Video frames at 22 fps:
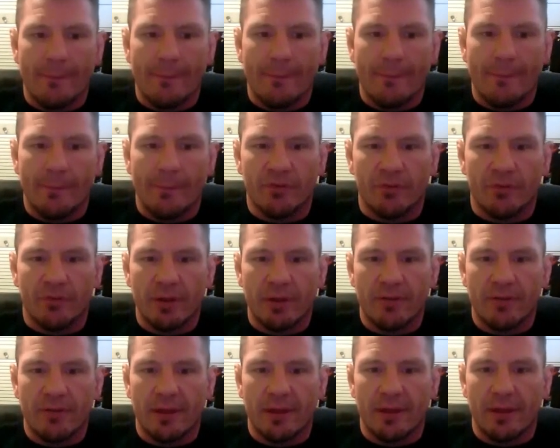Look for
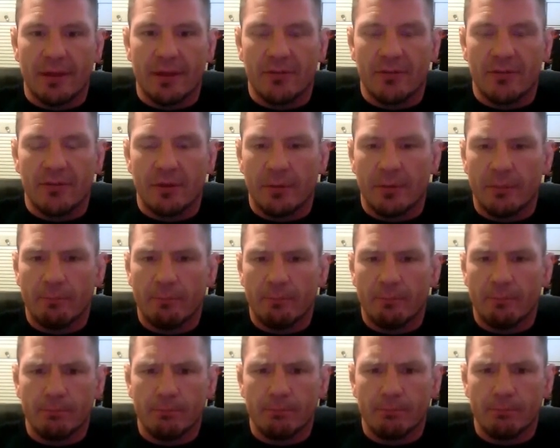big things.
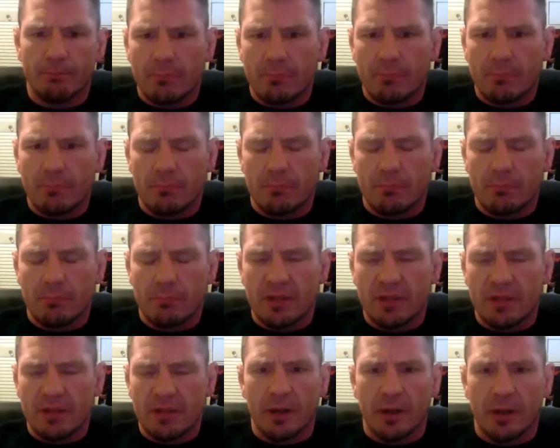
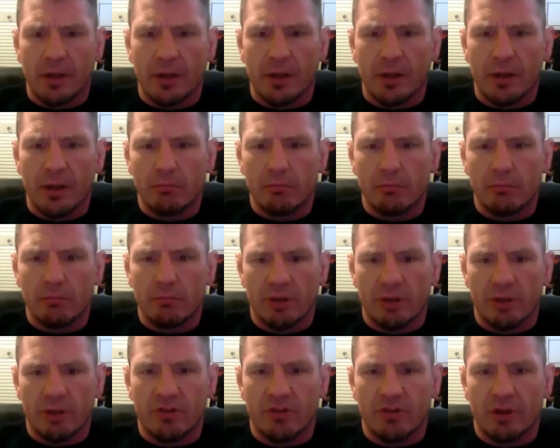Dana White,
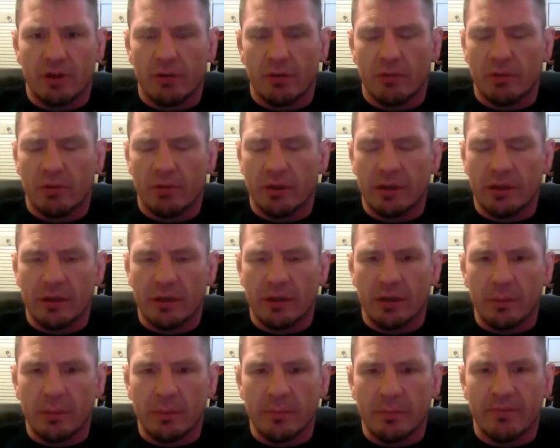watch out, we're going to get
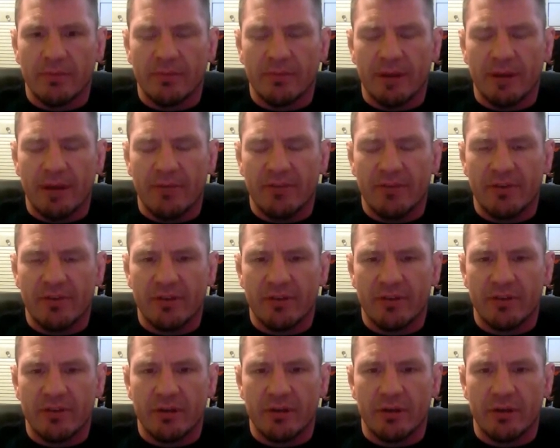him up to
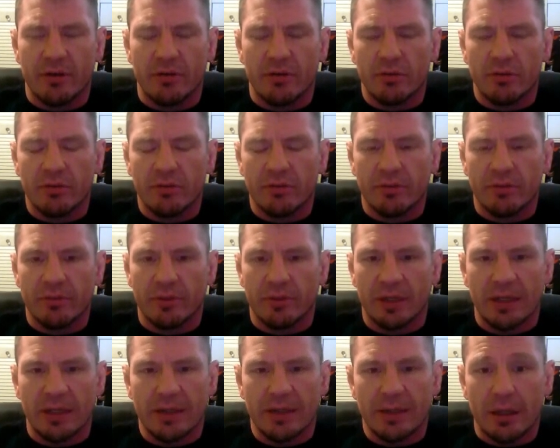5-6-0, something
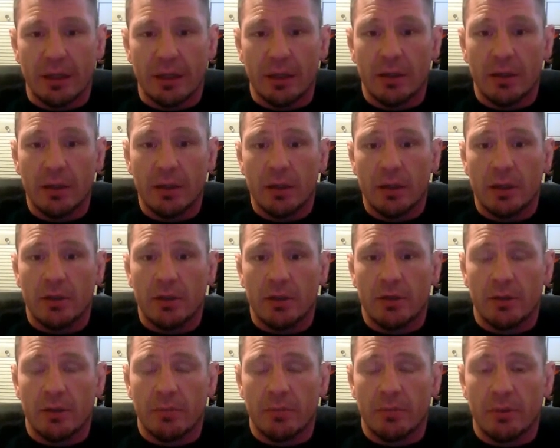like that, and you're
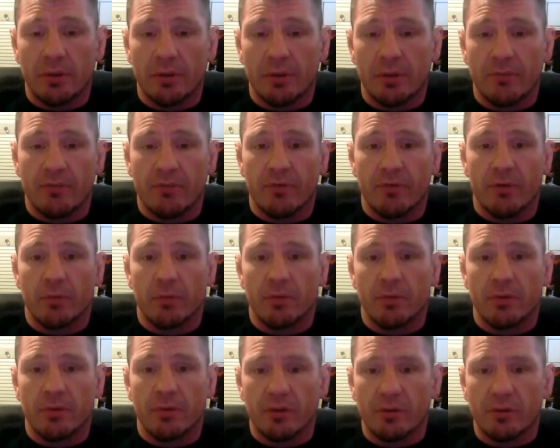going to be looking for him
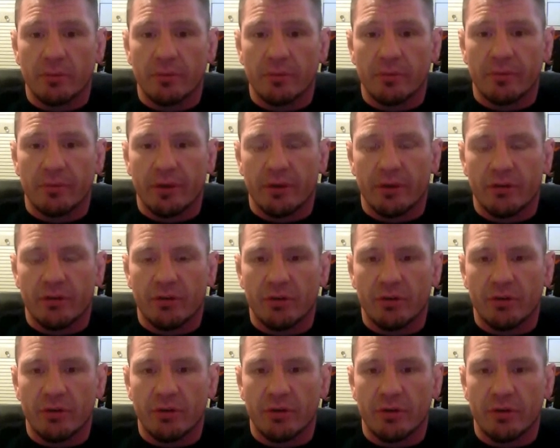on the Ultimate Fighter
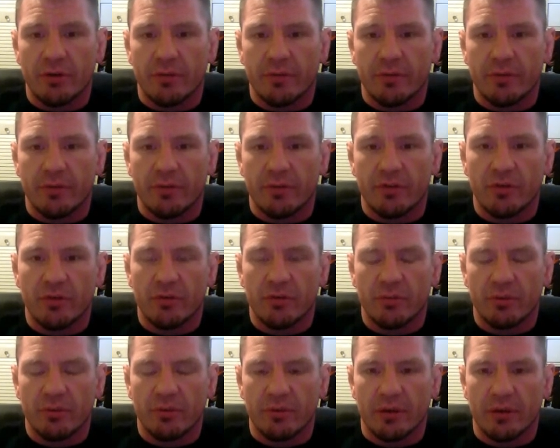Show here in the future,
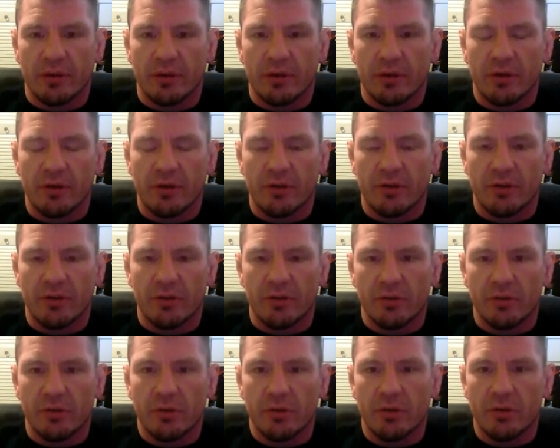within a year or two.
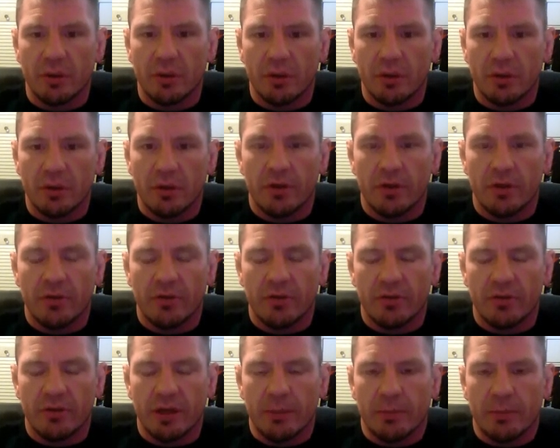And he's a
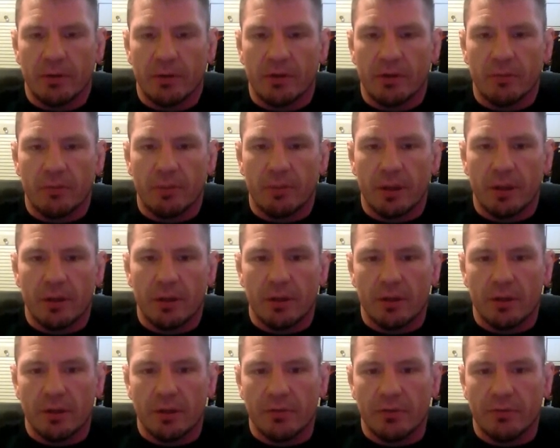great prospect and a good